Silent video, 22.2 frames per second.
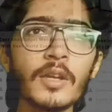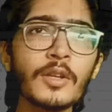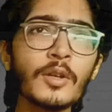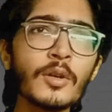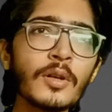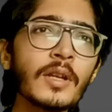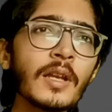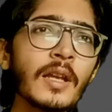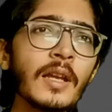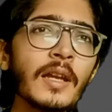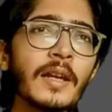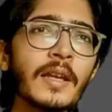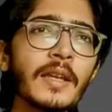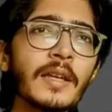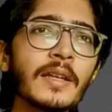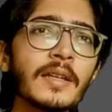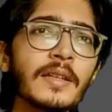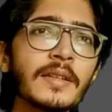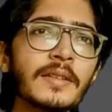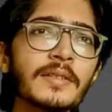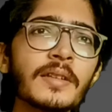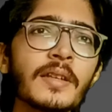
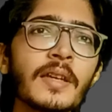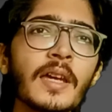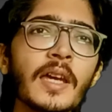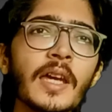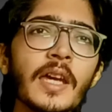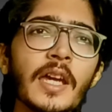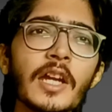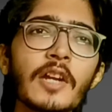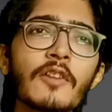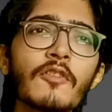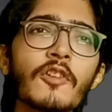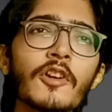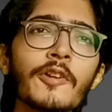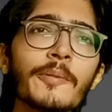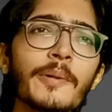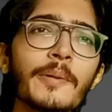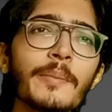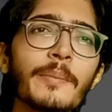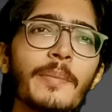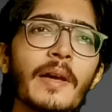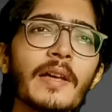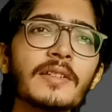Utilities. It would
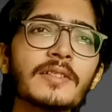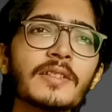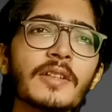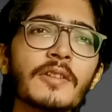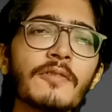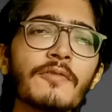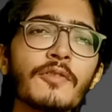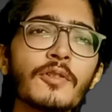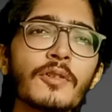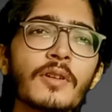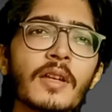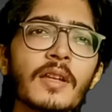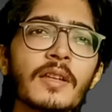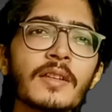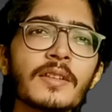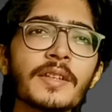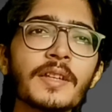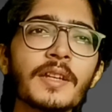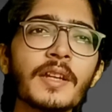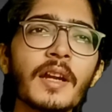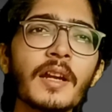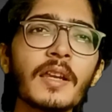be best if you
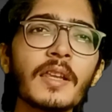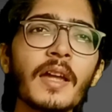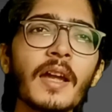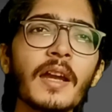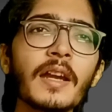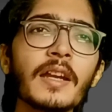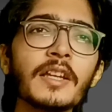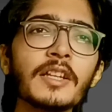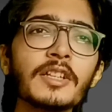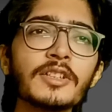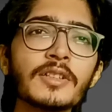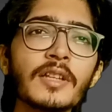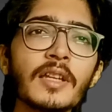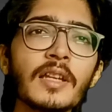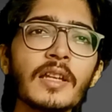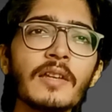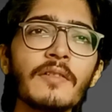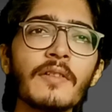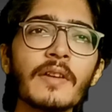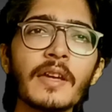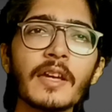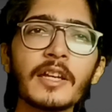considered the additional
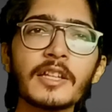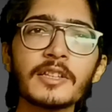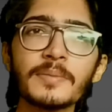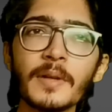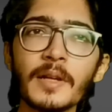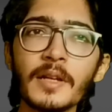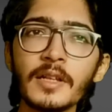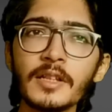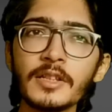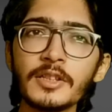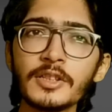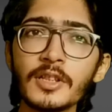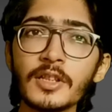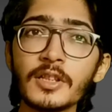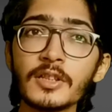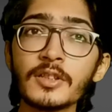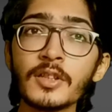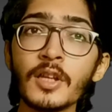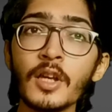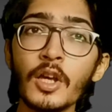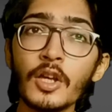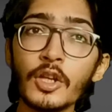living
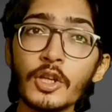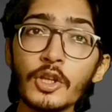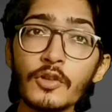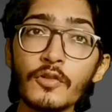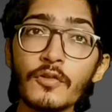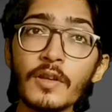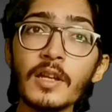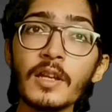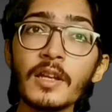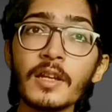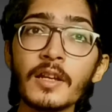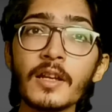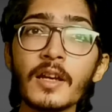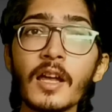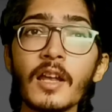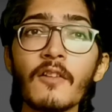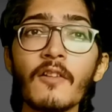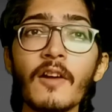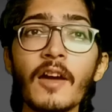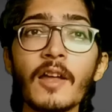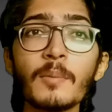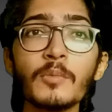expenditures you will
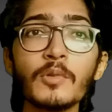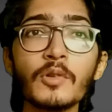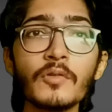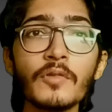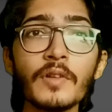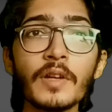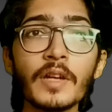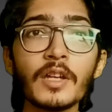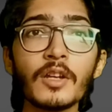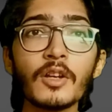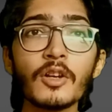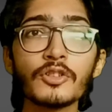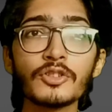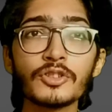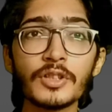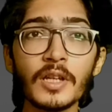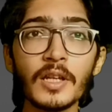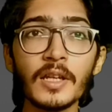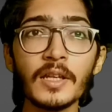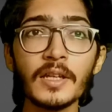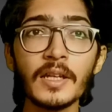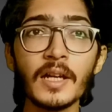incur while moving in
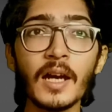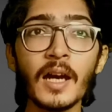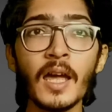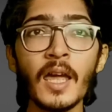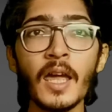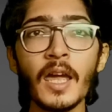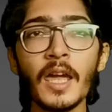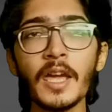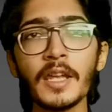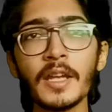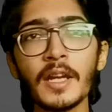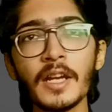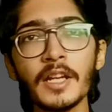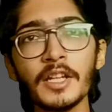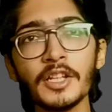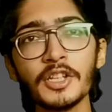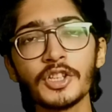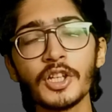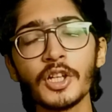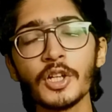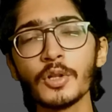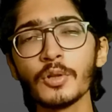Australia in
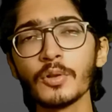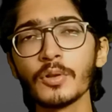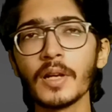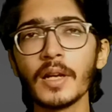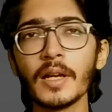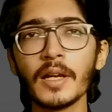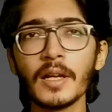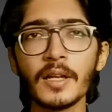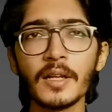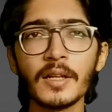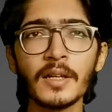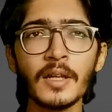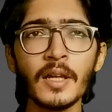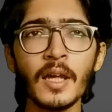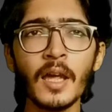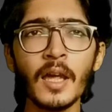addition to rent.